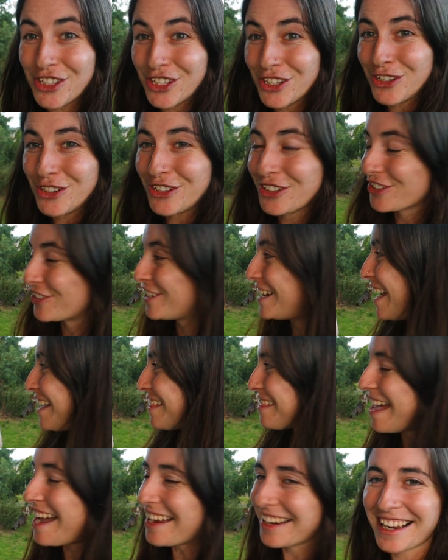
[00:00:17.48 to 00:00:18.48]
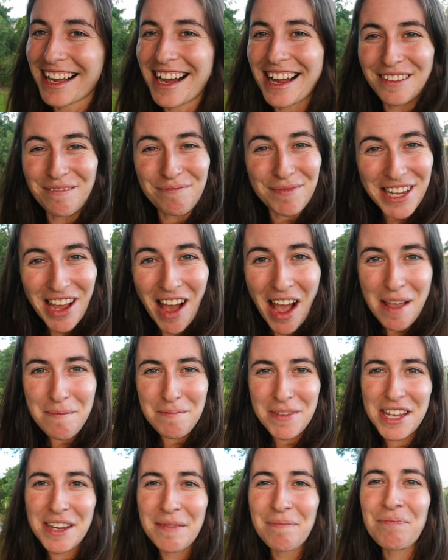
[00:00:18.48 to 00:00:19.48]
to create that garden behind
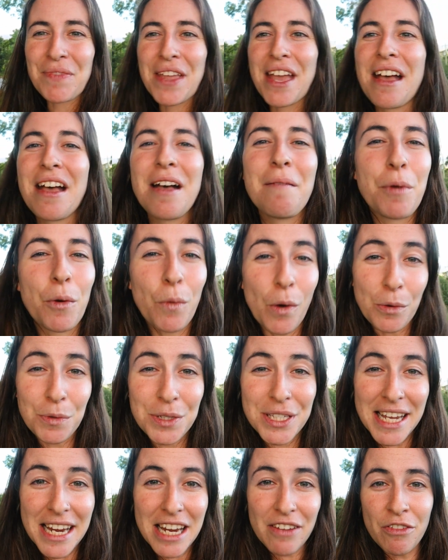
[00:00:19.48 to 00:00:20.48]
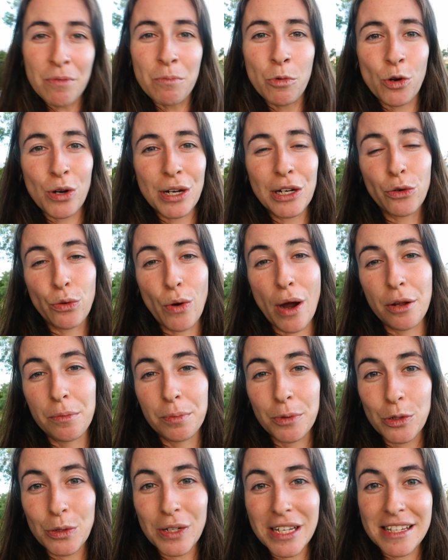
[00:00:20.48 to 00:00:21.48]
me. But what was even more
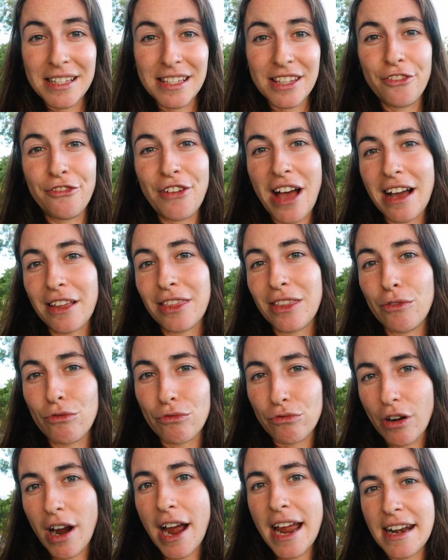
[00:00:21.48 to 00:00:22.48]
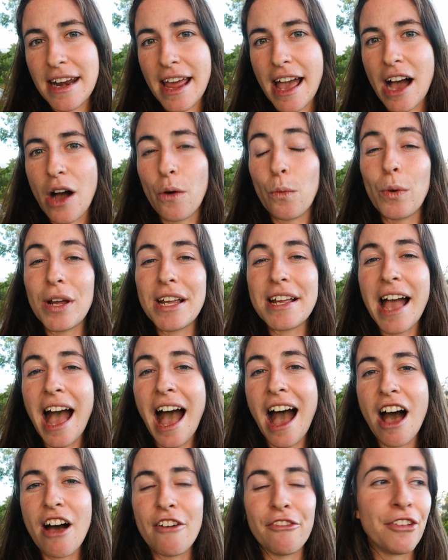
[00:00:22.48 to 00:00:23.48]
incredible is the fact that right now we
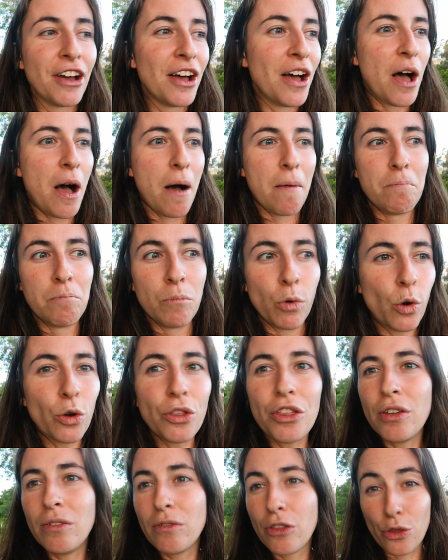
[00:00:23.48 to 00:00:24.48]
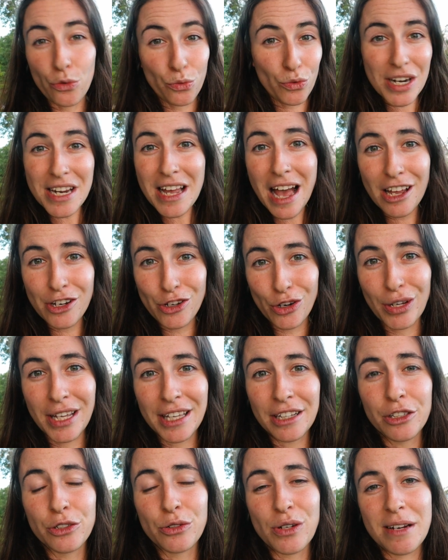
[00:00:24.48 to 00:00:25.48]
have more than 300
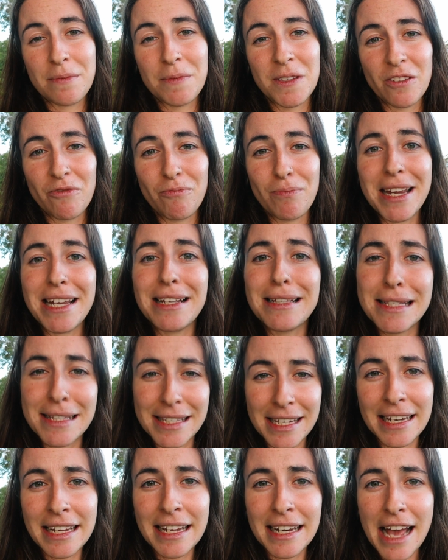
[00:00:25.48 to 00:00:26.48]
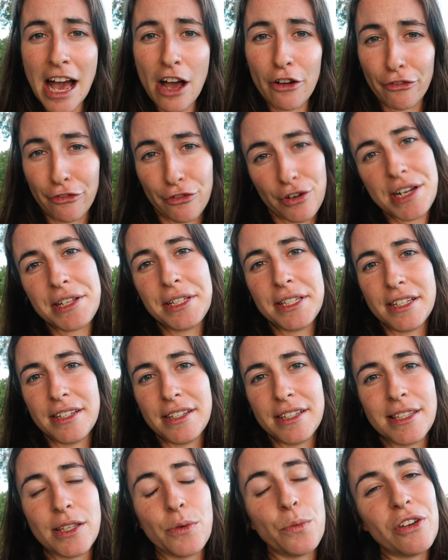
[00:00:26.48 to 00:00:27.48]
kilograms of meat sitting in our
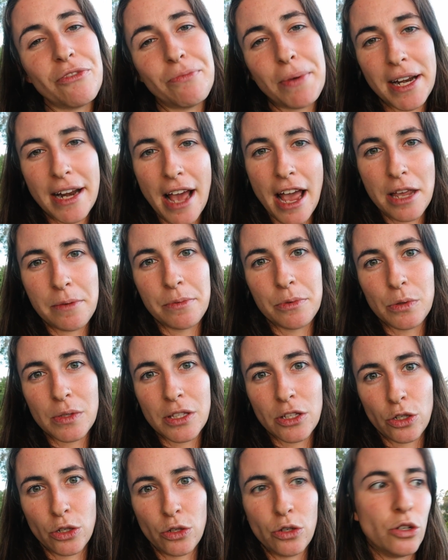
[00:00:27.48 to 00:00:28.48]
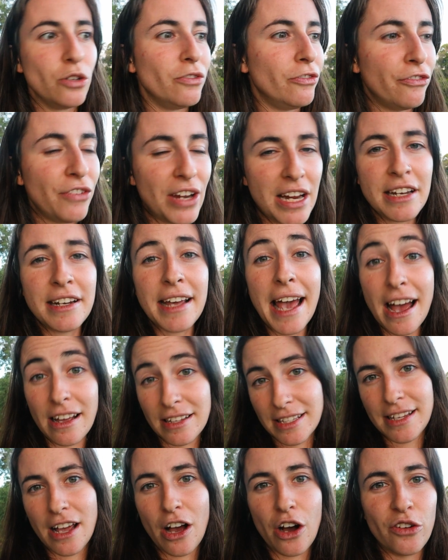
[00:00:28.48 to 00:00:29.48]
freezers that we've been able to feed
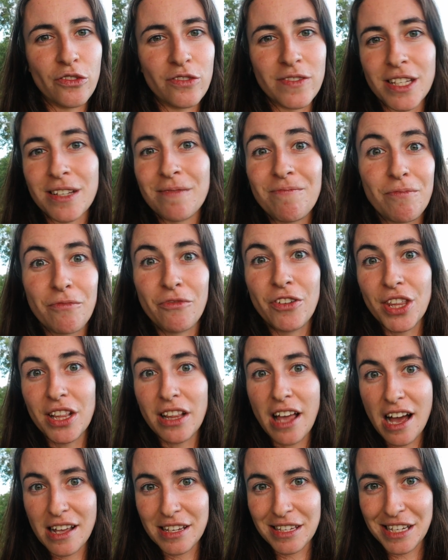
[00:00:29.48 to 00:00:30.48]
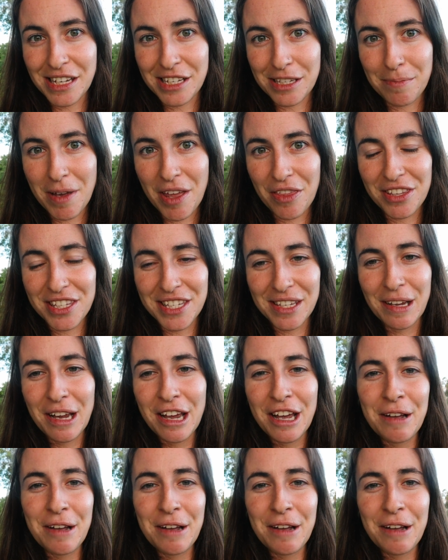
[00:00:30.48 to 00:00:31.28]
ourselves for the last 6 months.